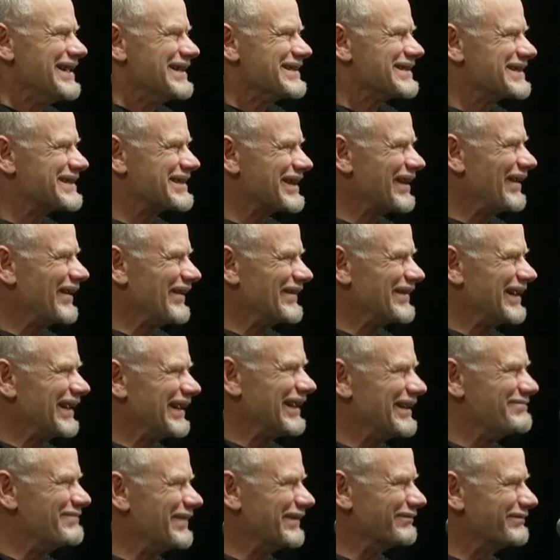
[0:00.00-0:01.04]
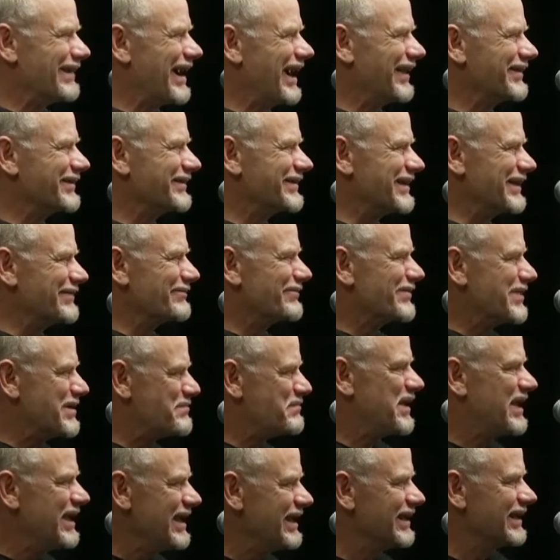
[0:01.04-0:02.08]
So rather than
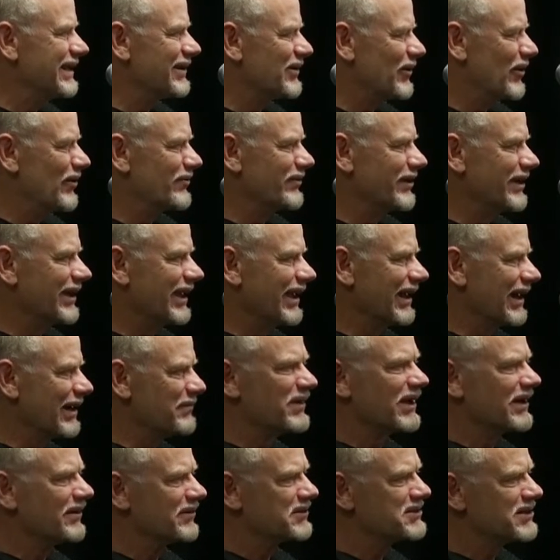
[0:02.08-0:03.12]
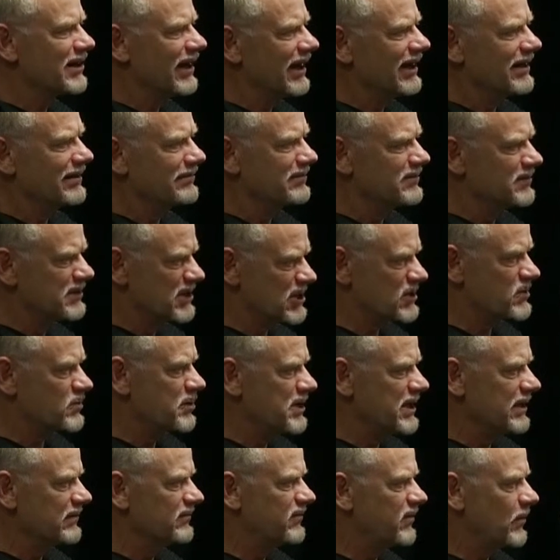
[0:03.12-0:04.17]
repeat it over again, I'm going to try to just
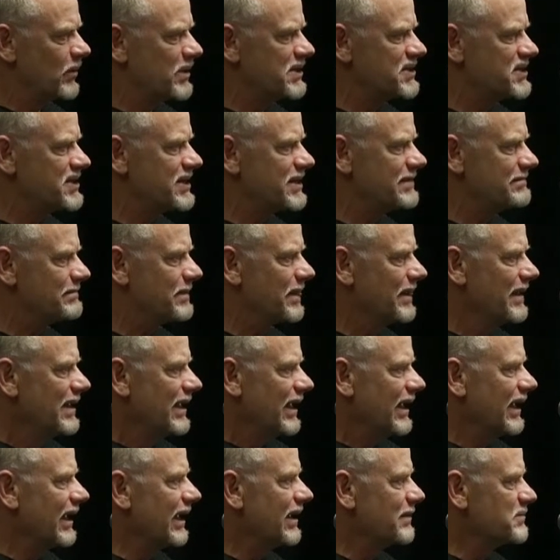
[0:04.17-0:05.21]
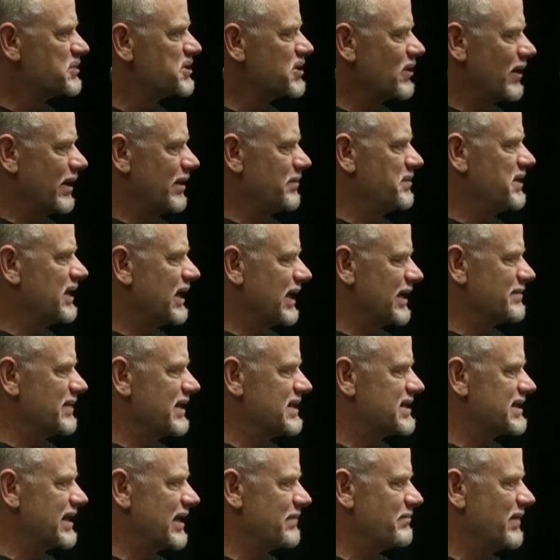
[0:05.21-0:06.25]
reinforce it. So I'll begin by
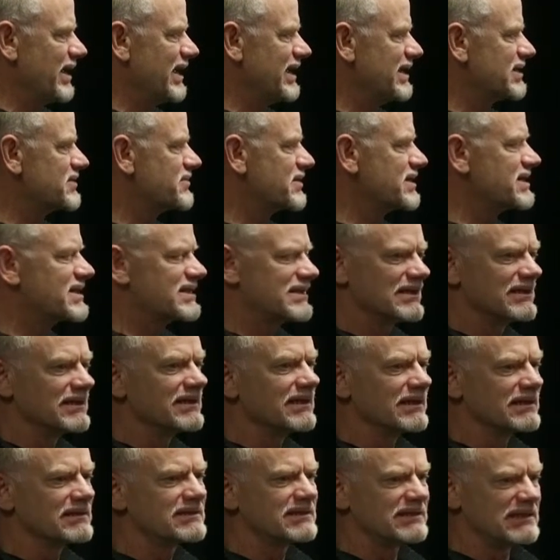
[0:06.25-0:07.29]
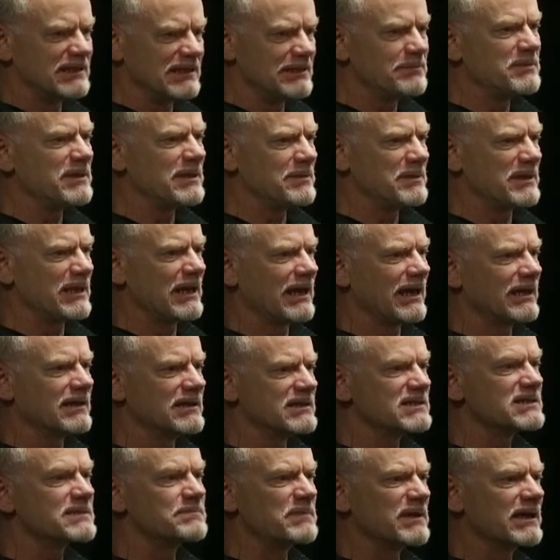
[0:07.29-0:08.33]
saying my interest in the TPPA
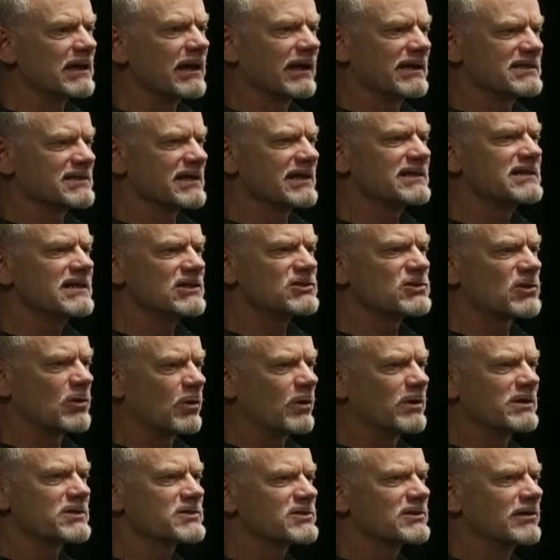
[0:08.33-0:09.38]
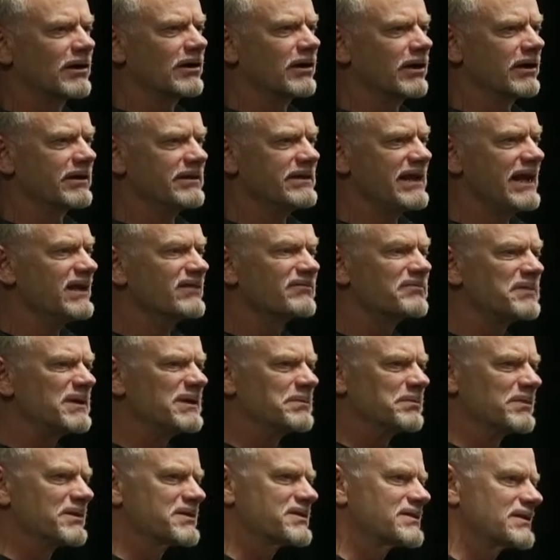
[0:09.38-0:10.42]
is because I teach a course on Native
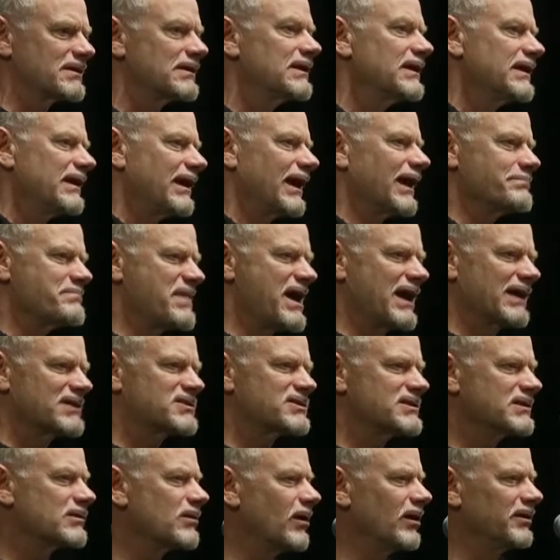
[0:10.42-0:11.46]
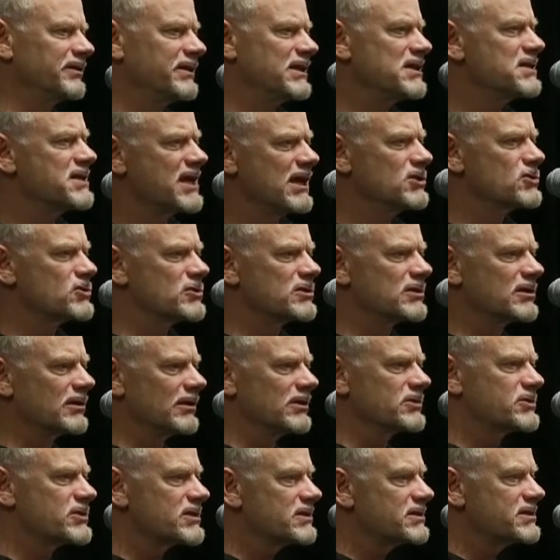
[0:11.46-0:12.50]
peoples at Massey called Endangered
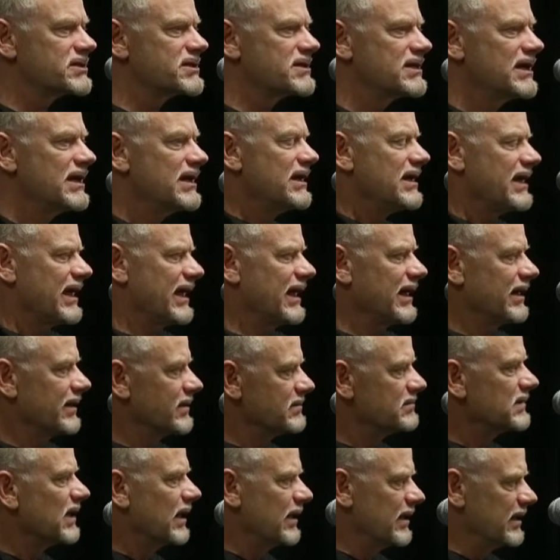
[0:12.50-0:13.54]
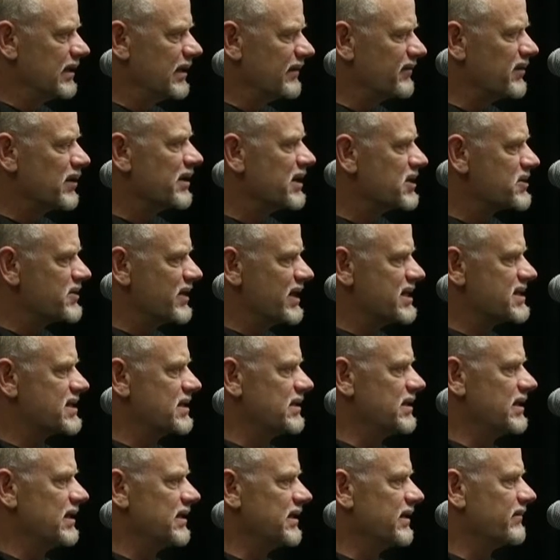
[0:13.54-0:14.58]
Cultures. And if you're interested
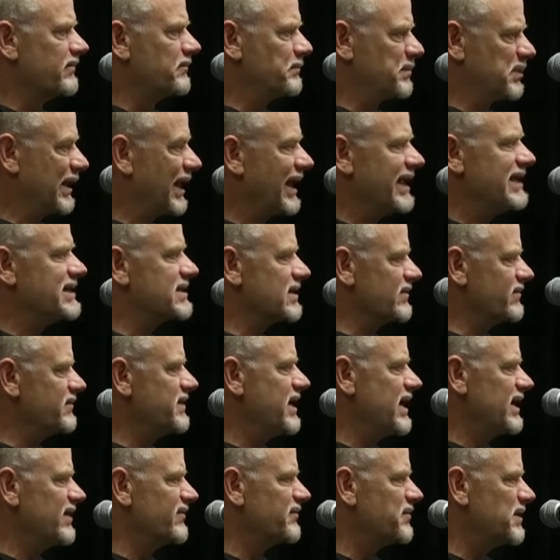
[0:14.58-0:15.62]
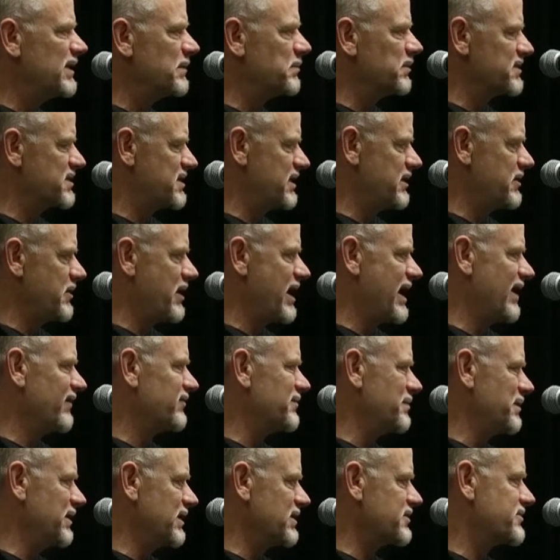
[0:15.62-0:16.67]
in the plight of Native peoples, then you have
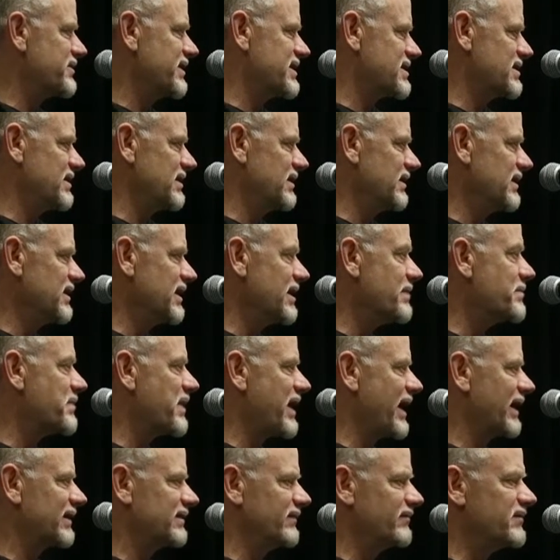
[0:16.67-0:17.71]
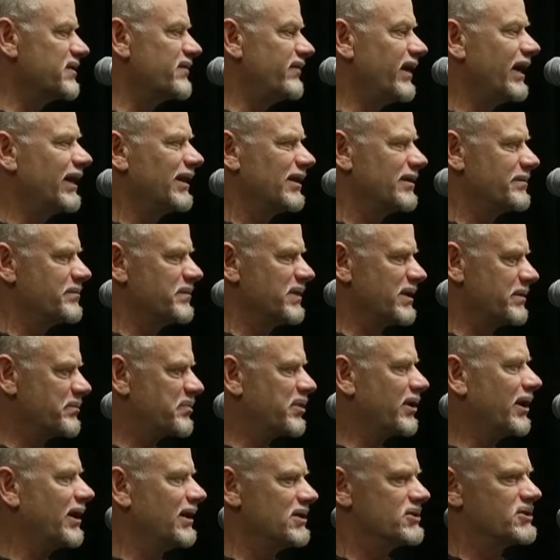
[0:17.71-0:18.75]
to be interested in the impact of development
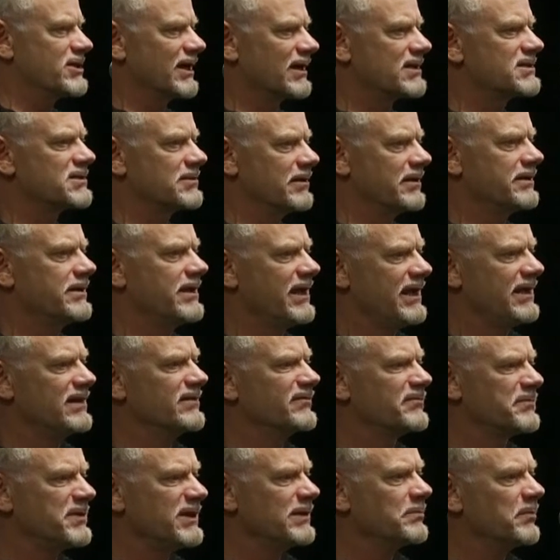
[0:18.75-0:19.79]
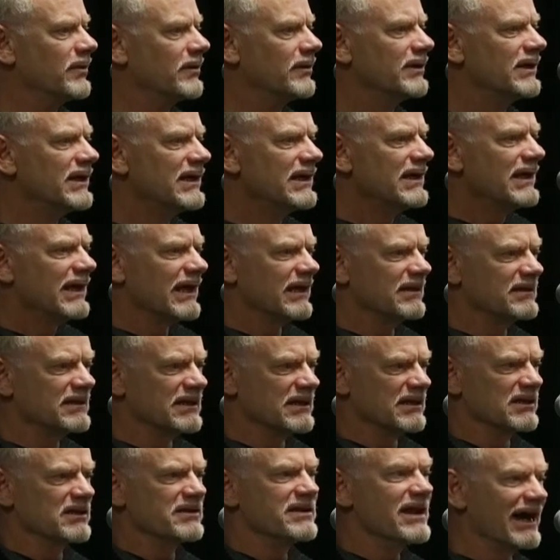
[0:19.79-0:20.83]
projects on Native people. And in
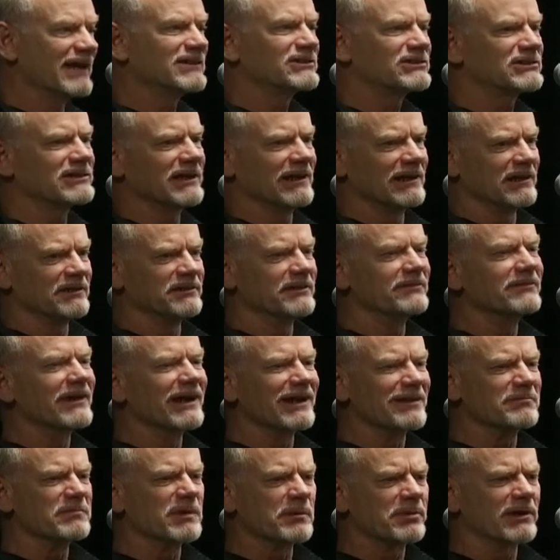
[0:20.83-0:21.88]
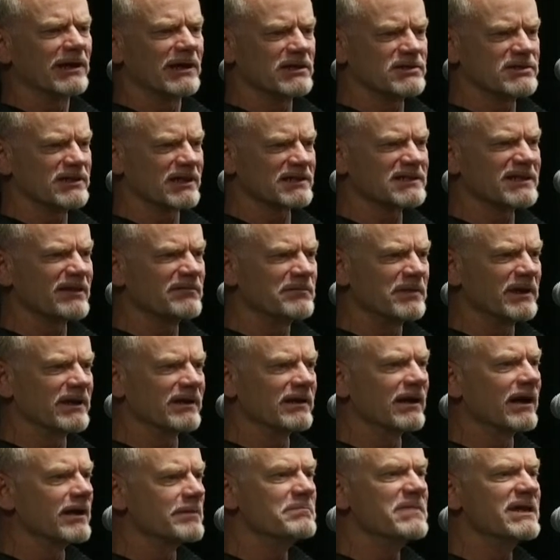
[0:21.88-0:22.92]
a nutshell, development projects have been an
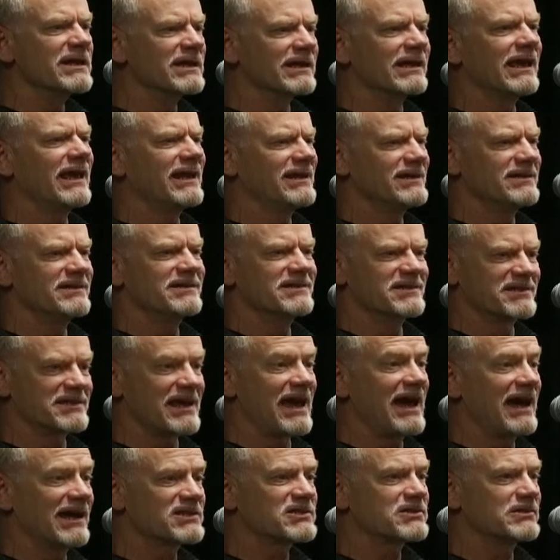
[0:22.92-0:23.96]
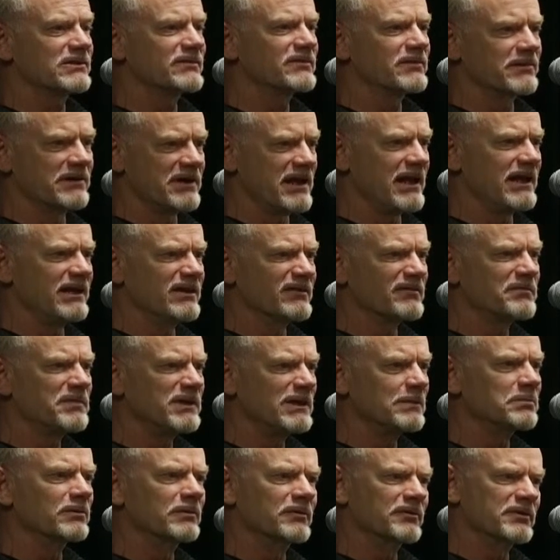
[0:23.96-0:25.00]
unmitigated disaster for Native people.